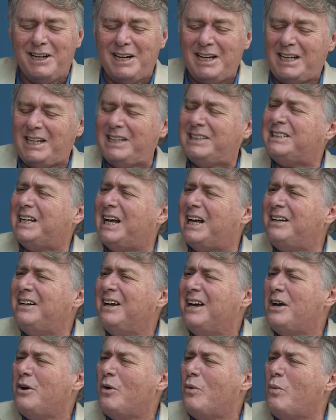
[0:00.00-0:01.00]
He
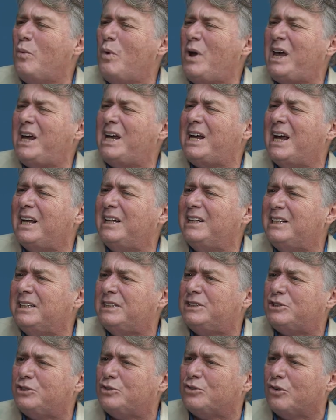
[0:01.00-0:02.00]
said, We can
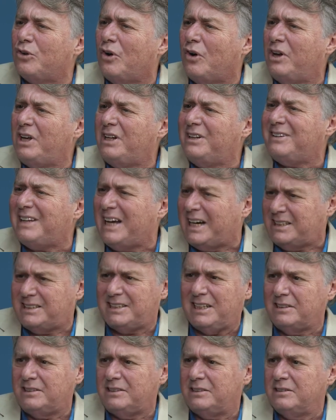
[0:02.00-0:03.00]
destroy
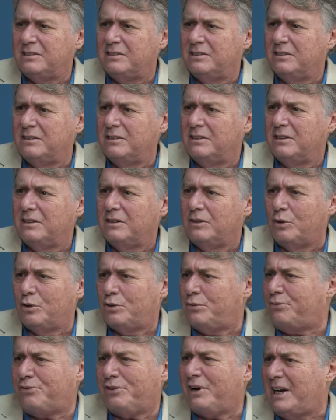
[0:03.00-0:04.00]
Texas or
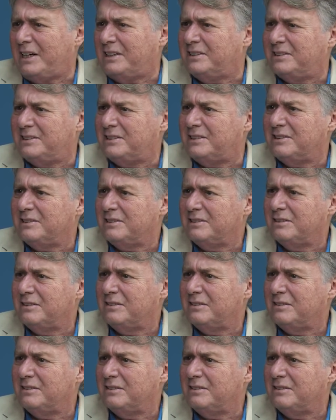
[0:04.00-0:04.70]
France